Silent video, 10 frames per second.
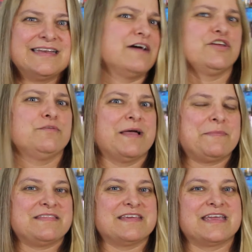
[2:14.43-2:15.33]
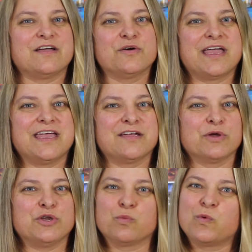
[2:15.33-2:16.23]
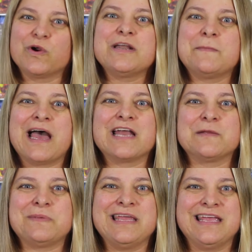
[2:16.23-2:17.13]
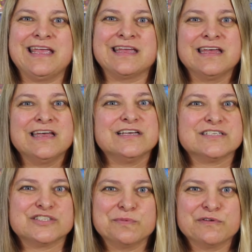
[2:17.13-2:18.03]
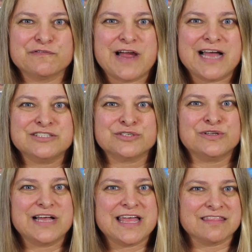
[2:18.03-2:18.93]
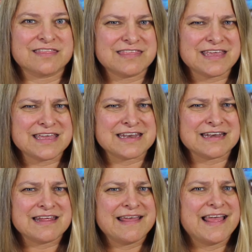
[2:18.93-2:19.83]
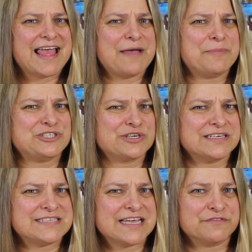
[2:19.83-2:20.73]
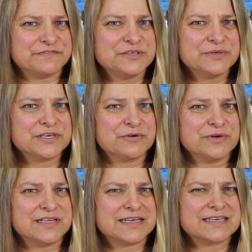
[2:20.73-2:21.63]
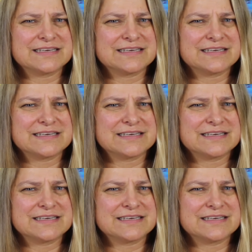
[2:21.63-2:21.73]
Now you might be thinking, okay, Ingrid, you're worried about it being super fragile and thin, but you're going to take a fluid acrylic.